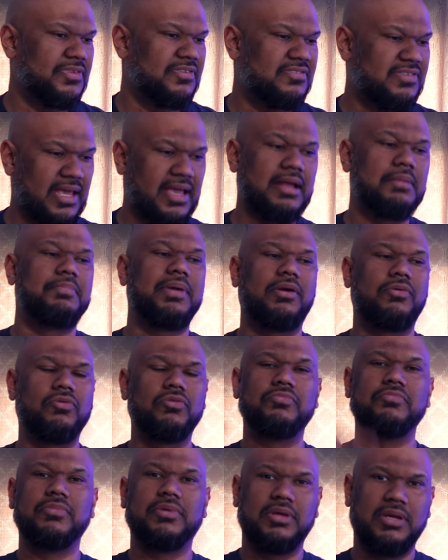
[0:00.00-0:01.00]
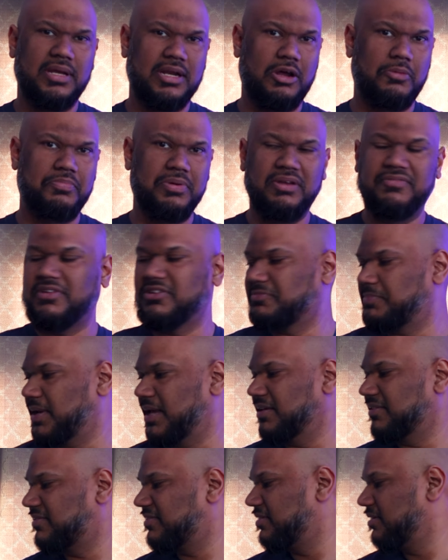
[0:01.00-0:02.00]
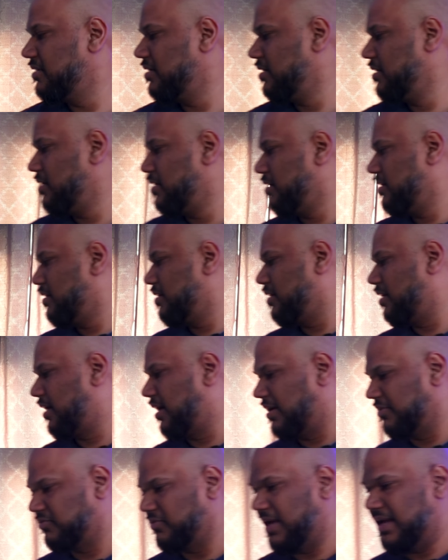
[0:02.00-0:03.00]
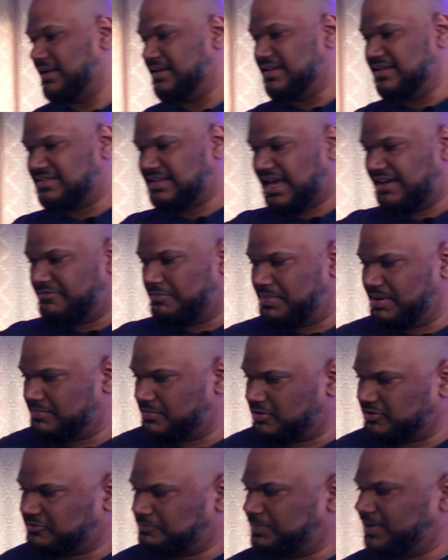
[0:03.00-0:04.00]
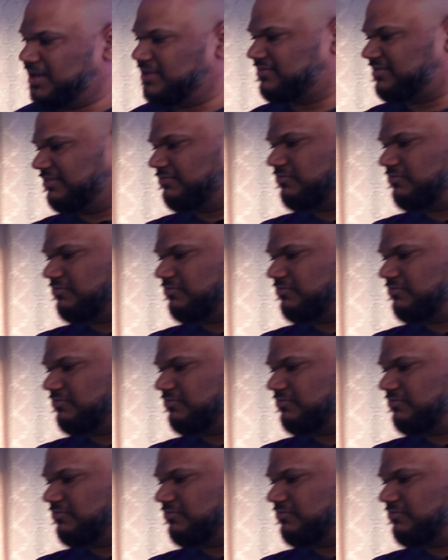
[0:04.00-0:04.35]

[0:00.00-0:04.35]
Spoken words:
second bedroom in our previous place. So at least I have a bit more space.